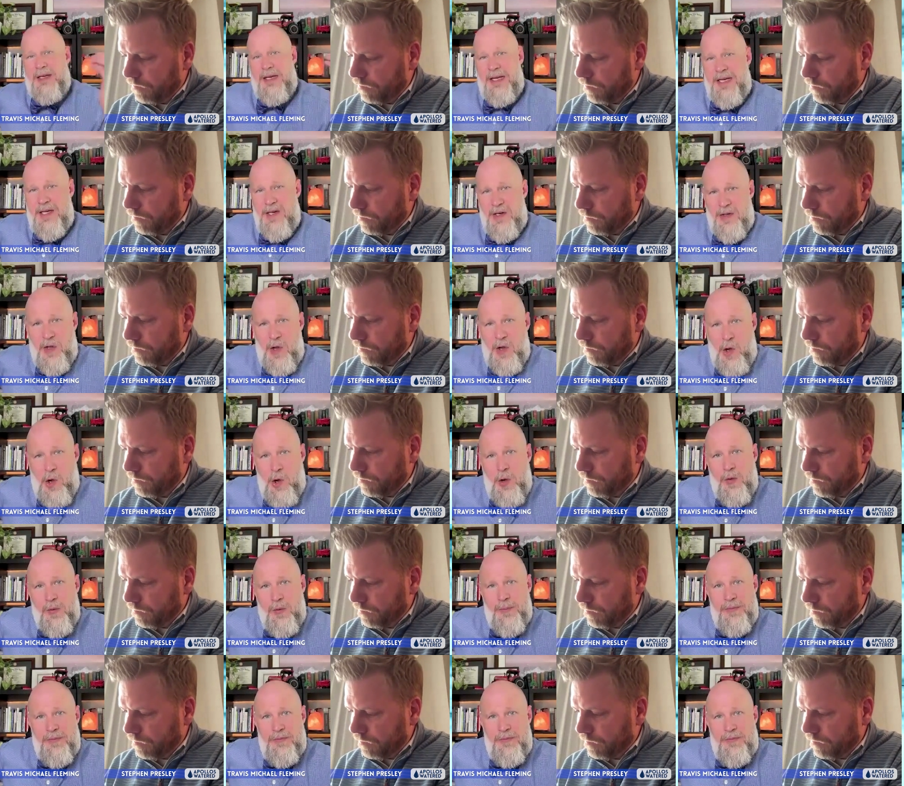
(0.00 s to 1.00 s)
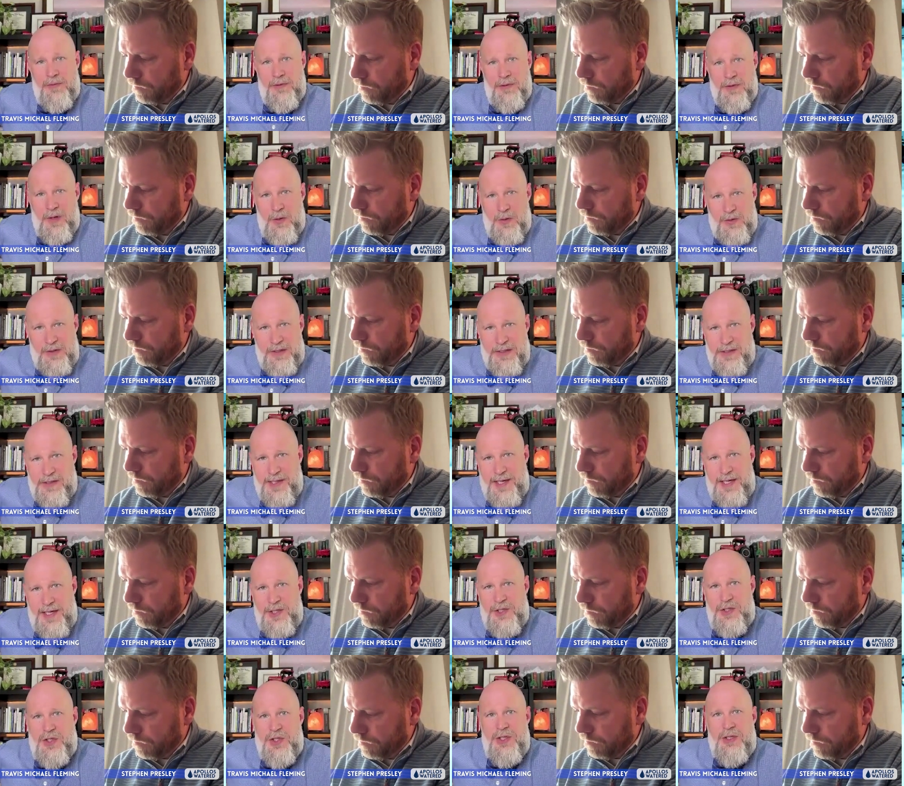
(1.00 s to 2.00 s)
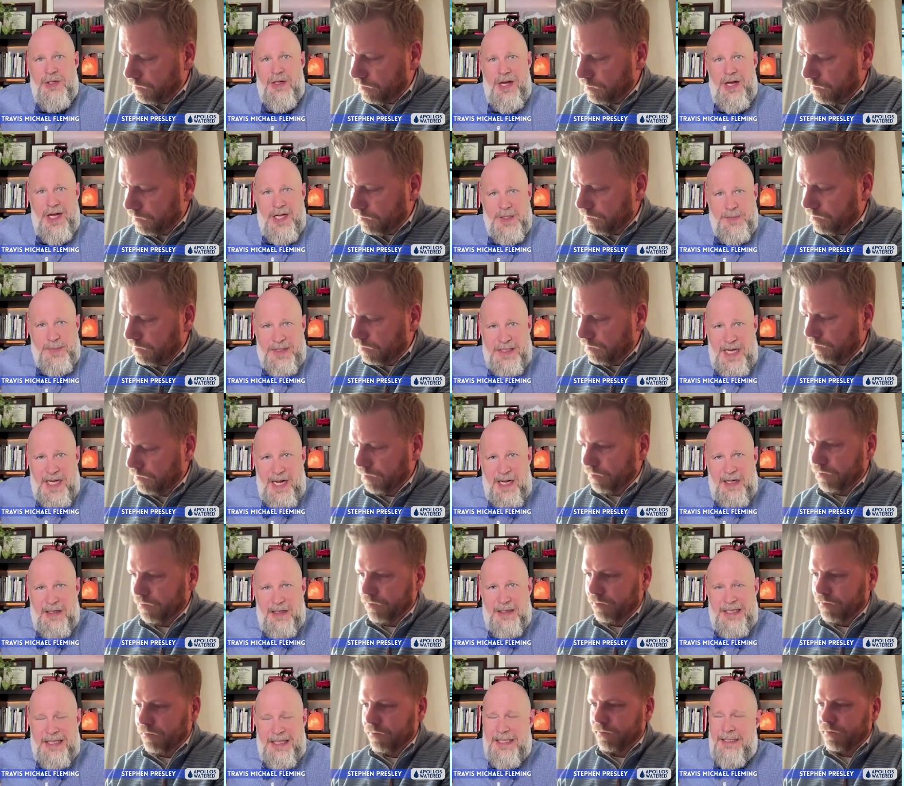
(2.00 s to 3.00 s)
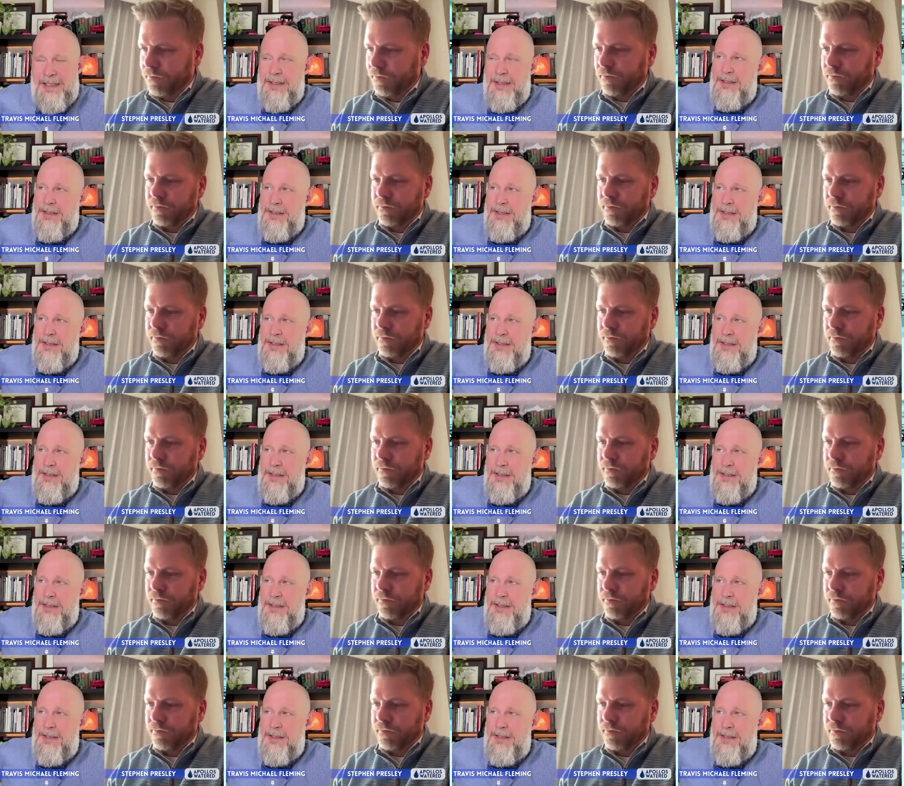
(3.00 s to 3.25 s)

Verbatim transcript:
Speaker 1: into the home, localization, hospitality.